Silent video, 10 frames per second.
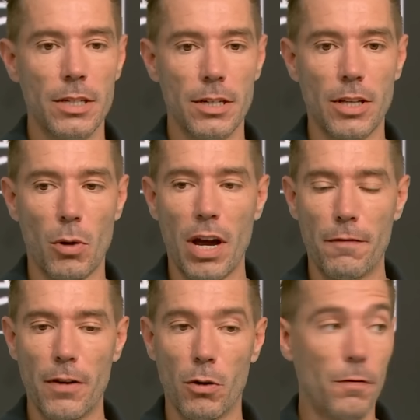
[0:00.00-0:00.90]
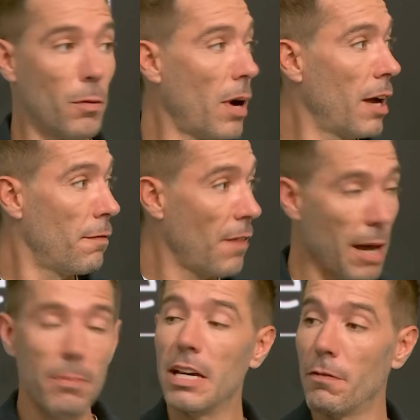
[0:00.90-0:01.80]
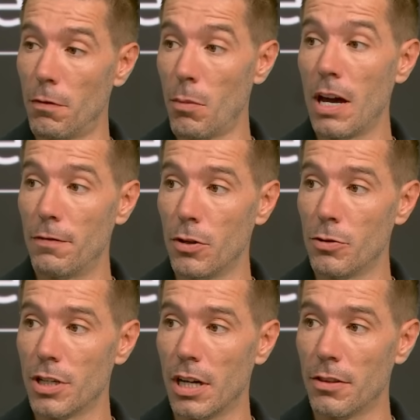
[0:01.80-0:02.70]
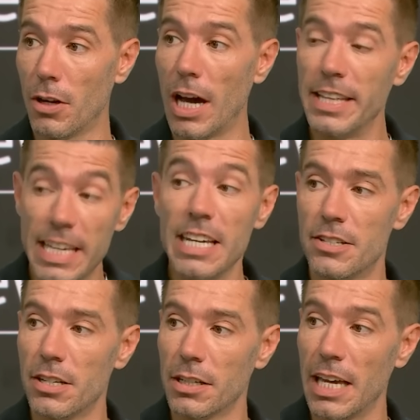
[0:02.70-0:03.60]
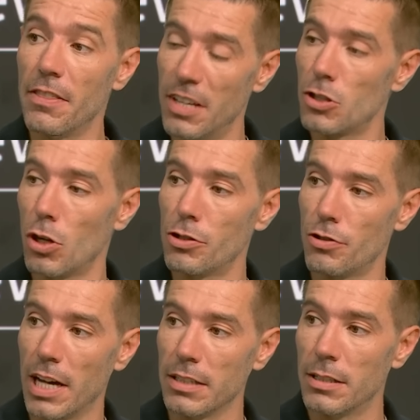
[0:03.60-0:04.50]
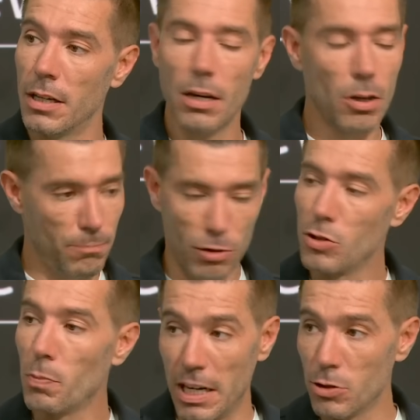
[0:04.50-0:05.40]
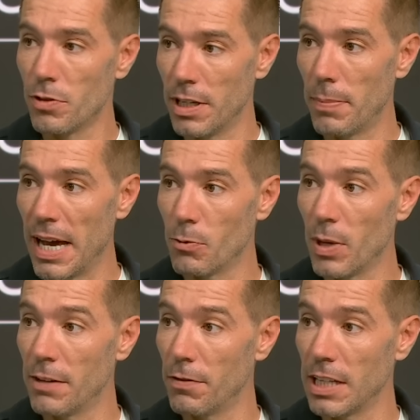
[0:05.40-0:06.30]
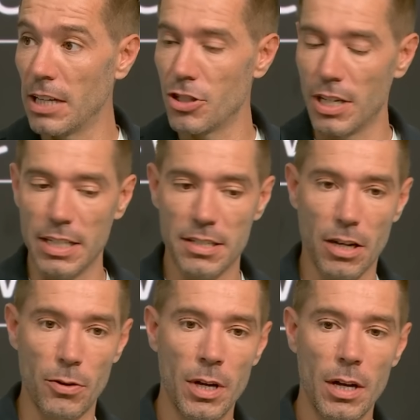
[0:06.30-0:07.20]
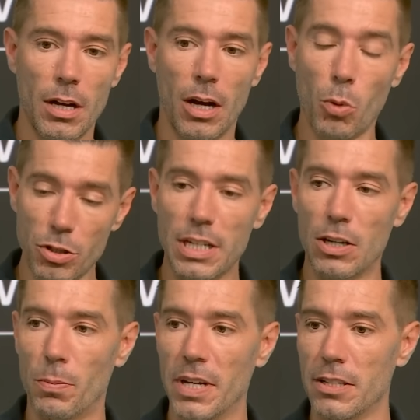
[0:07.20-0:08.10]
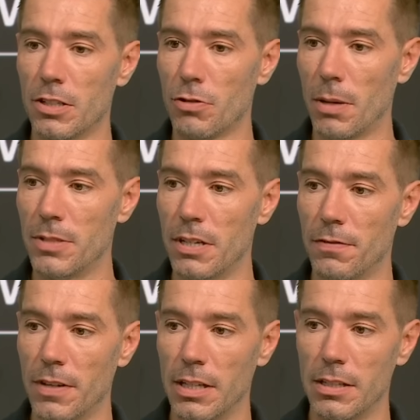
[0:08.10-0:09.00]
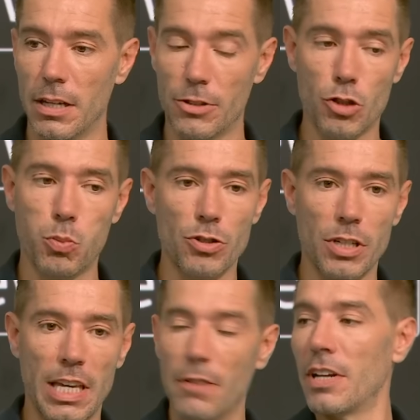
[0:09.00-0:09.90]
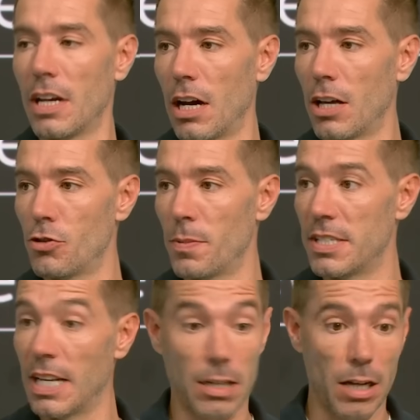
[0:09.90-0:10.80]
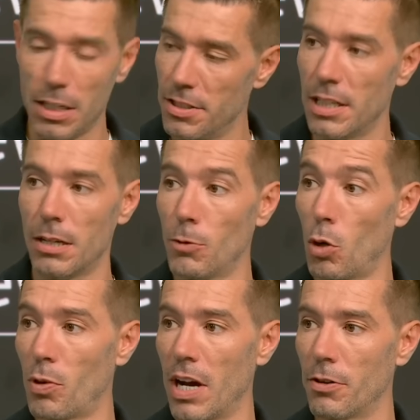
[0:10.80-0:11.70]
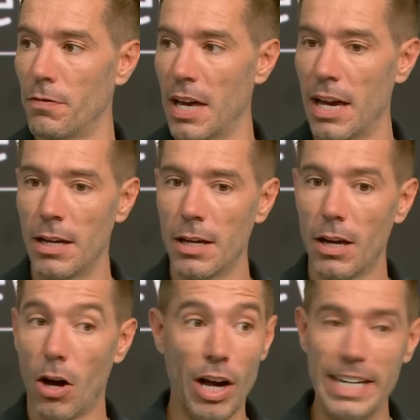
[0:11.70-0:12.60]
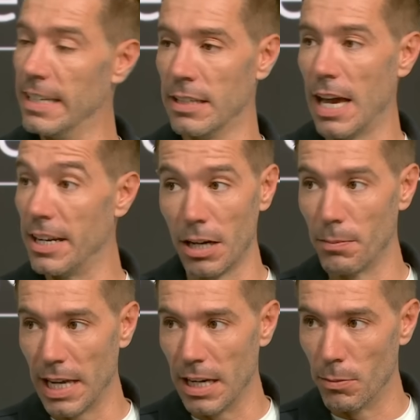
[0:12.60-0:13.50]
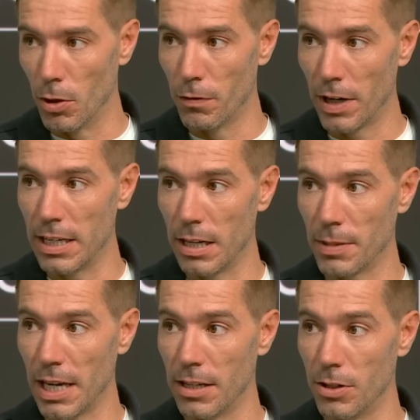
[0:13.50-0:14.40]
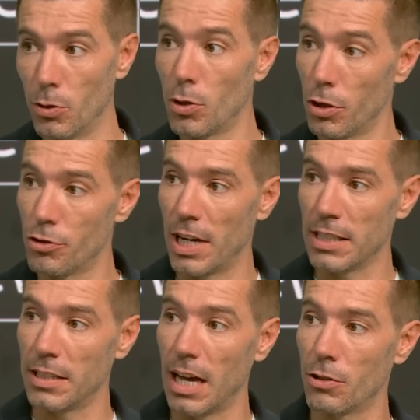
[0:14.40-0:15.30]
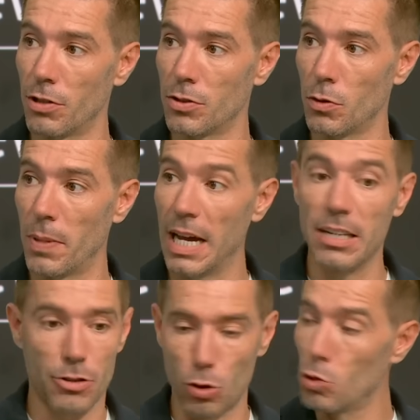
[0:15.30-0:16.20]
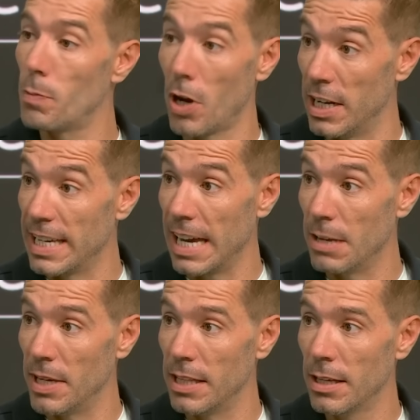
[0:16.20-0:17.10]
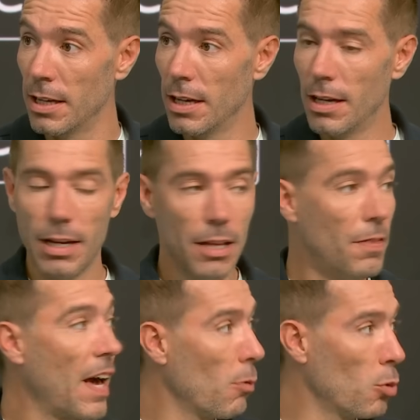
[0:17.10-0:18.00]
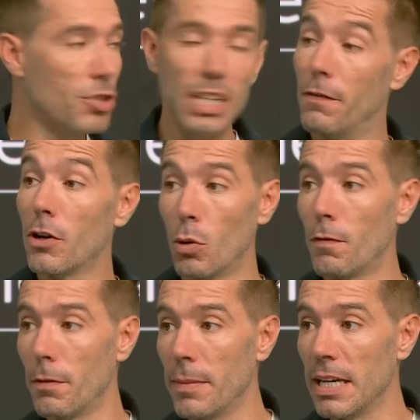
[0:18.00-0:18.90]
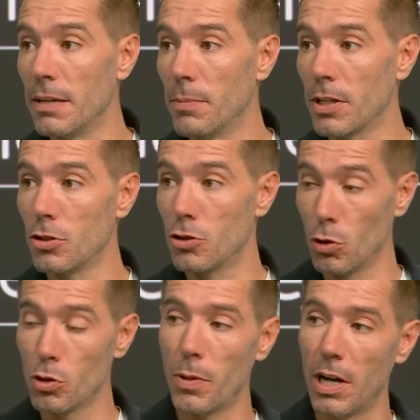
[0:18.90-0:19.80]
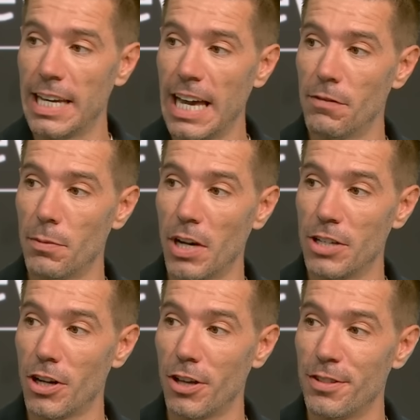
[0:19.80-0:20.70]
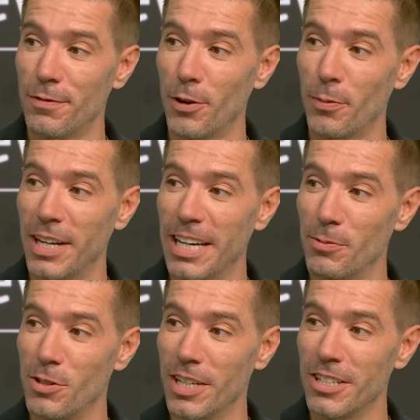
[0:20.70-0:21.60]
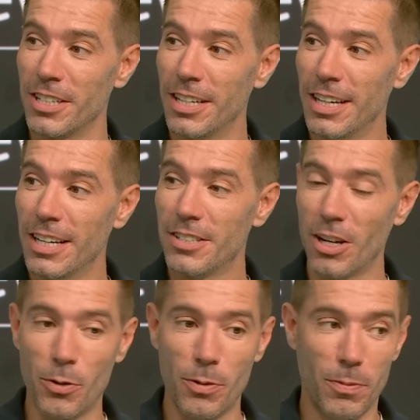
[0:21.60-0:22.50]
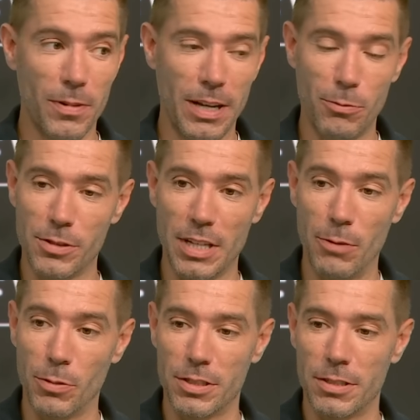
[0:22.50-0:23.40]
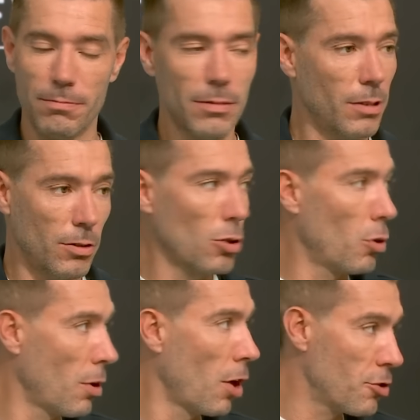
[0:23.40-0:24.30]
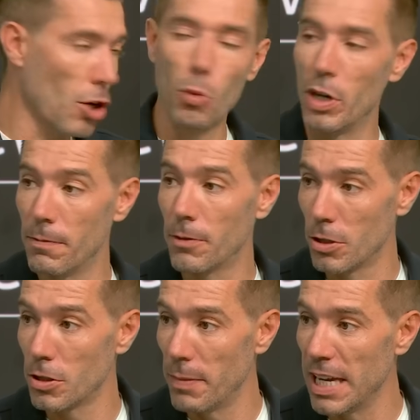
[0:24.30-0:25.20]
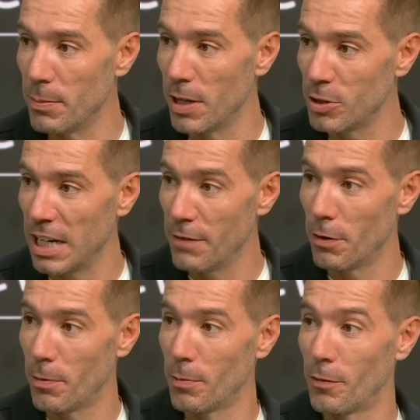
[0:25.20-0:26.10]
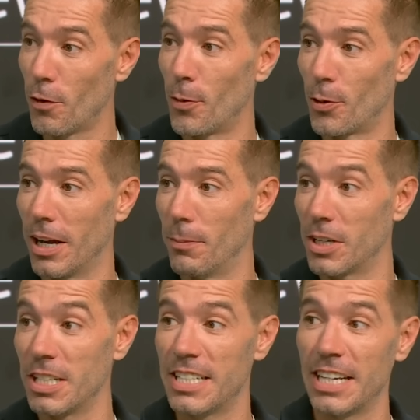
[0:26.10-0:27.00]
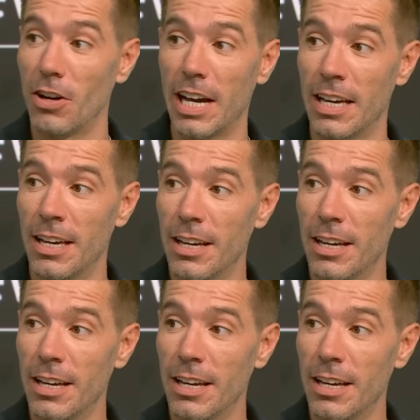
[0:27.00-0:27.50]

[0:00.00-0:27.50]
you know, I felt for my family and for my future that I need to get this contract. Crystal Palace were in a bad way financially, so I was a little bit disruptive in, I just wasn't giving it 100%. And like I said, not proud of that. I didn't end up getting a move. I ended up getting a new contract at Crystal Palace. George Burley came in. That was difficult for me because George Burley gave him my chance in football at Ipswich. So it was not solely because of me, but it was clever from the football club because then I